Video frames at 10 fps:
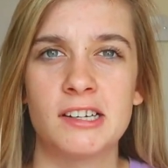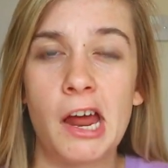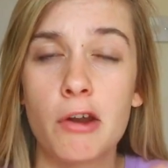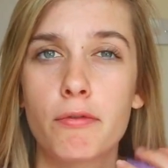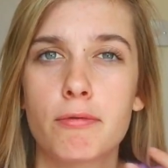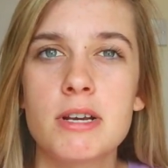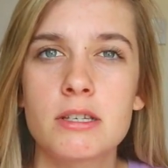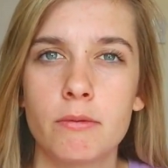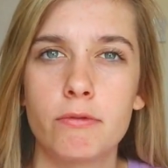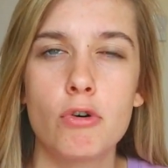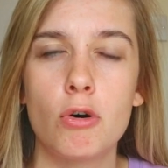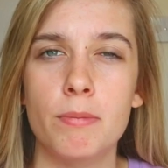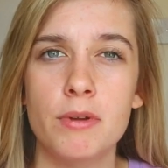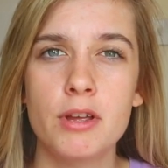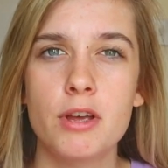And off recent
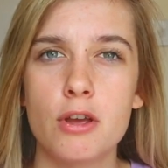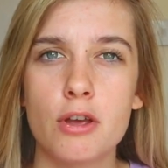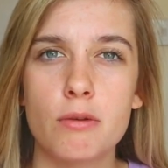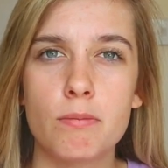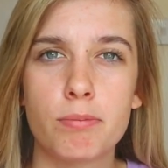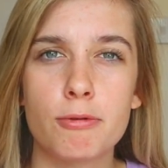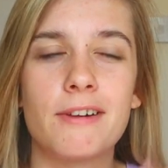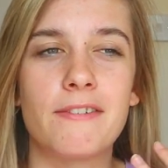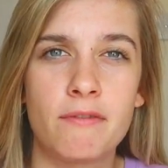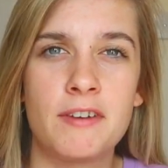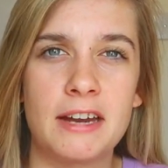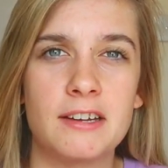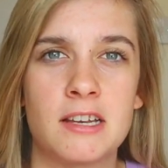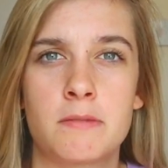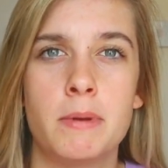form, Bruno
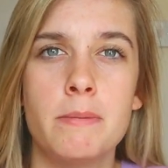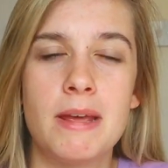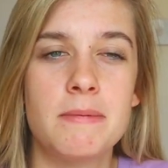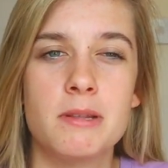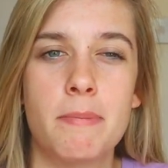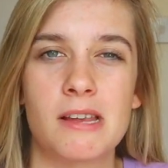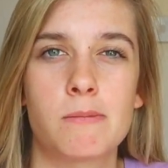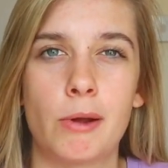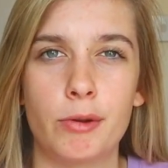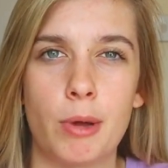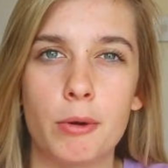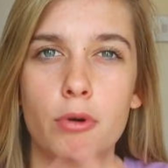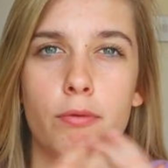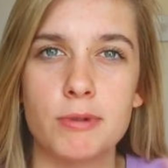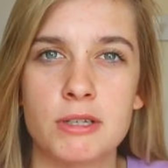Fernandes has been maybe the best player in the world
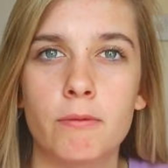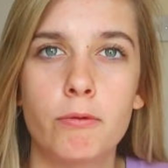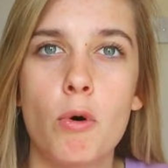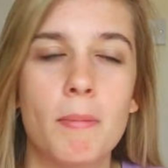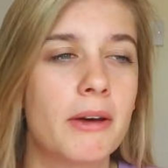off recent form.